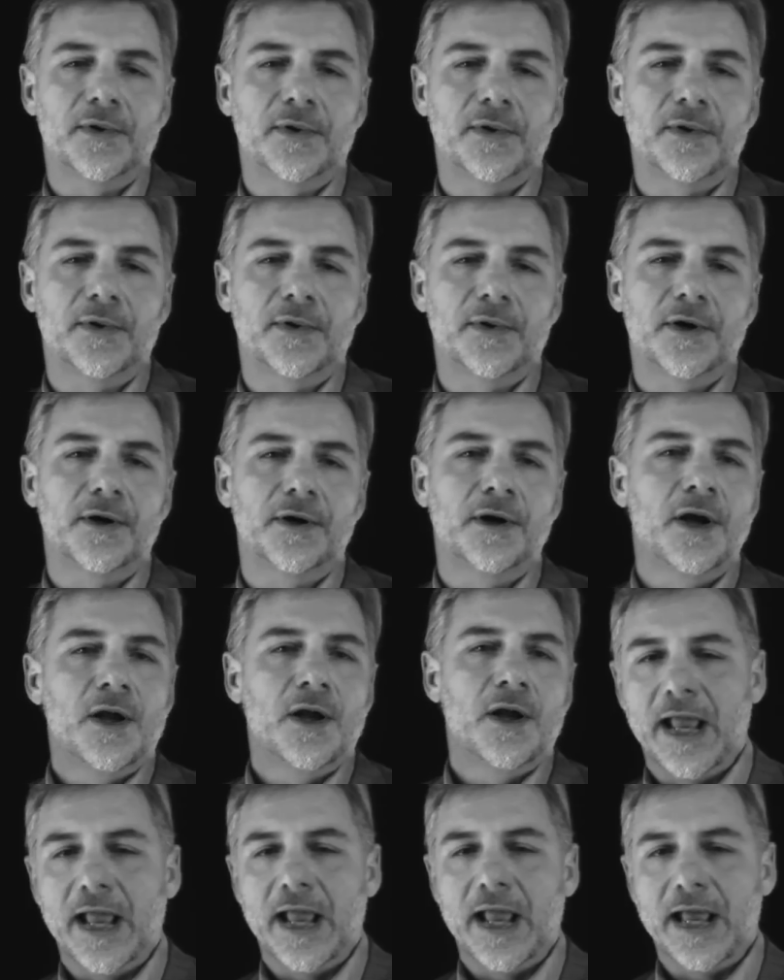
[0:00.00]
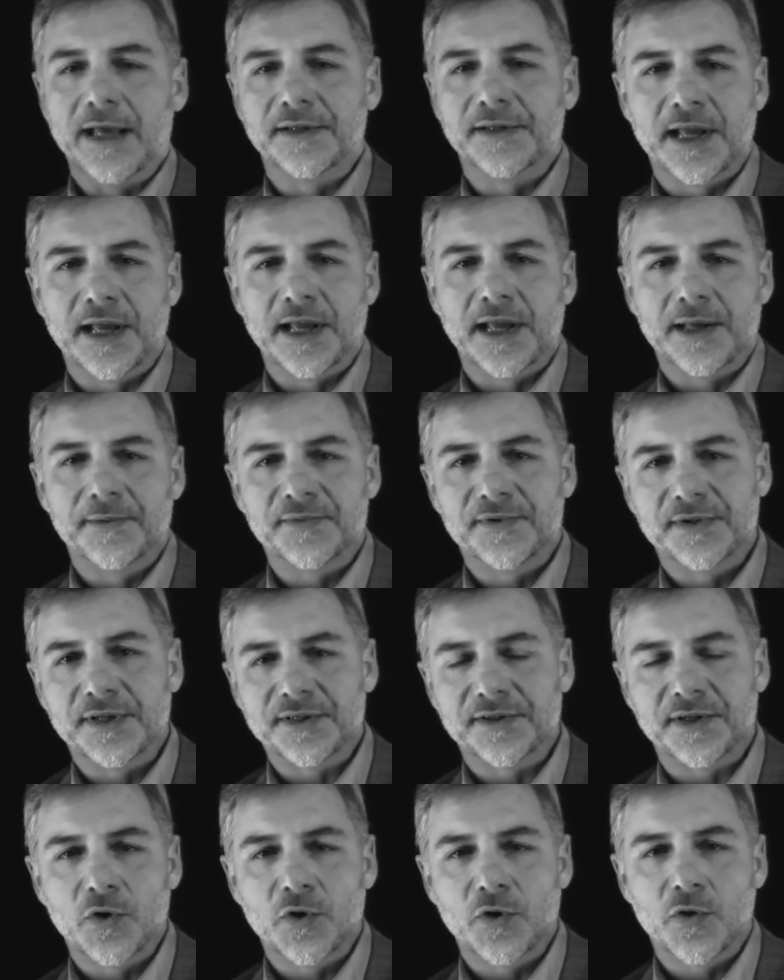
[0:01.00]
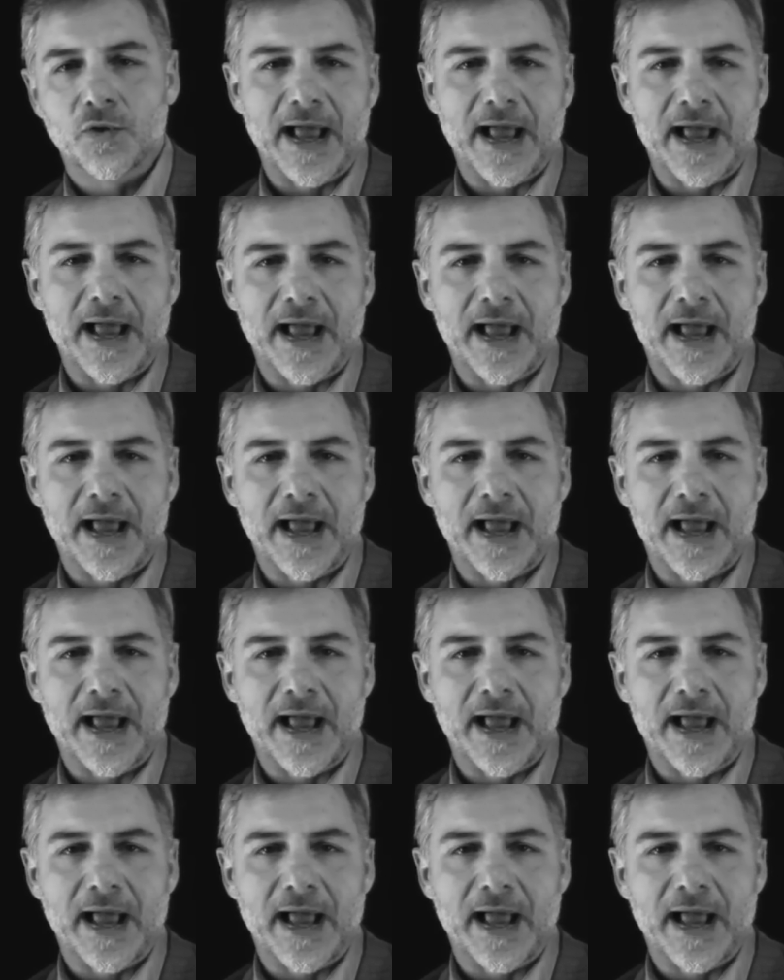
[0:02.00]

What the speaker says: Remember, we had the same system going